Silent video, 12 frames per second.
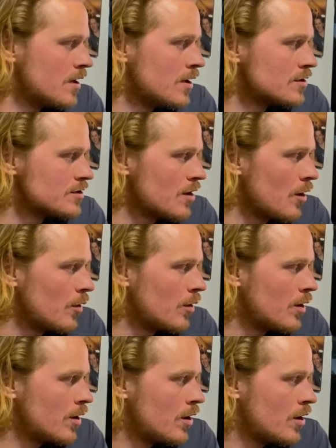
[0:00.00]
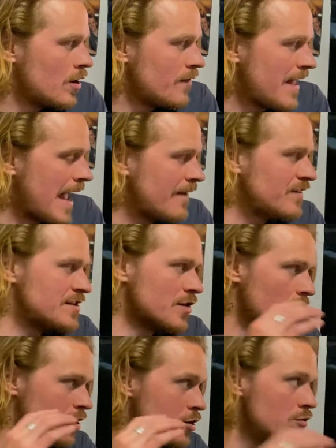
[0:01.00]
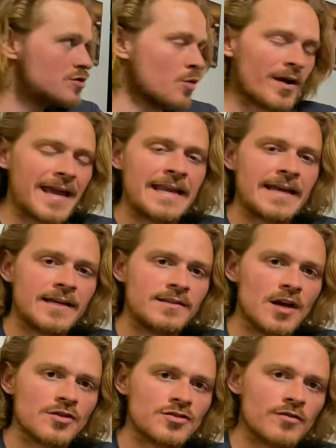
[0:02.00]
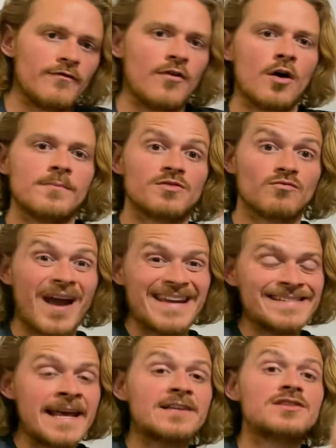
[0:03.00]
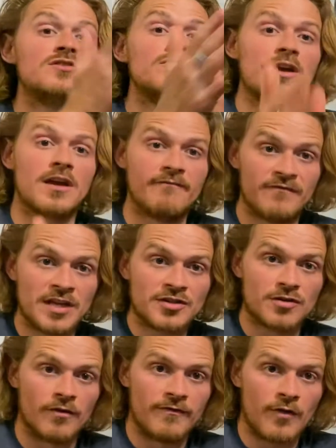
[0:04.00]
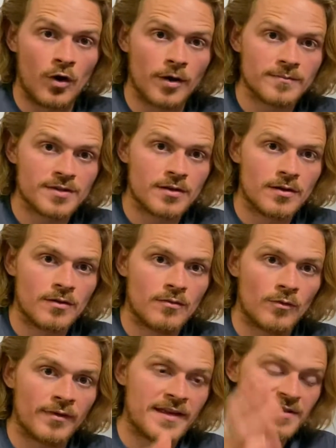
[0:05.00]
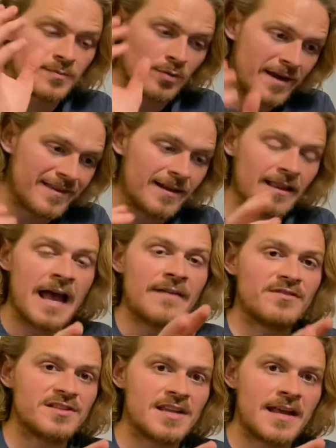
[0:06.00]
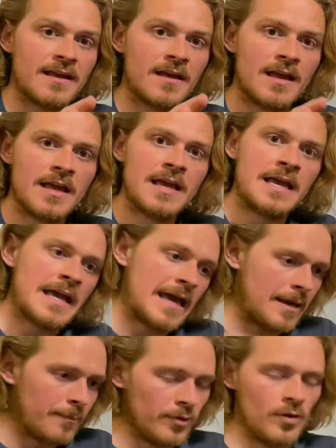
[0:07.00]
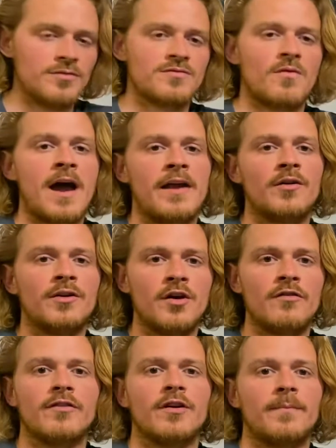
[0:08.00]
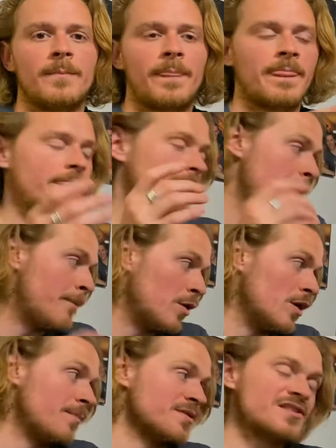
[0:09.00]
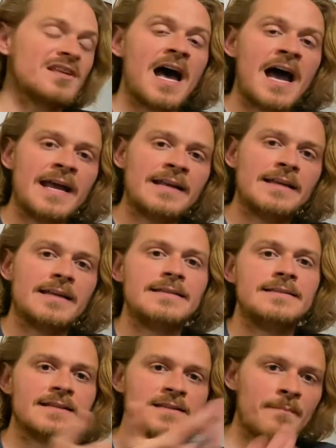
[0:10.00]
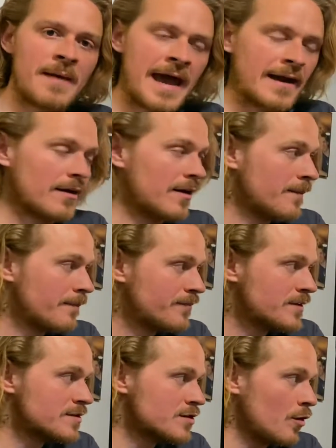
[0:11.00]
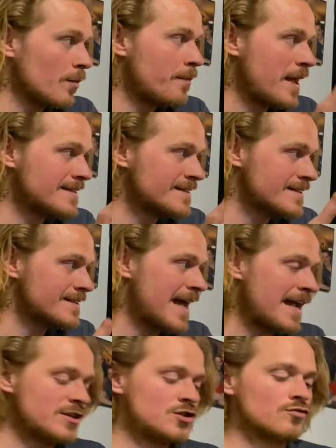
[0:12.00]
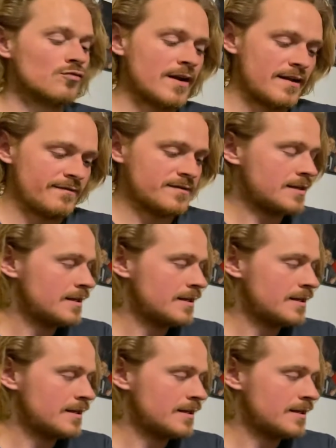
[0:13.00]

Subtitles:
So they have these huge organic industrial farms right next to the conventional farms where they spray the glyphosate and it blows right on over. They put up a sign, it doesn't matter. It's called pesticide drift.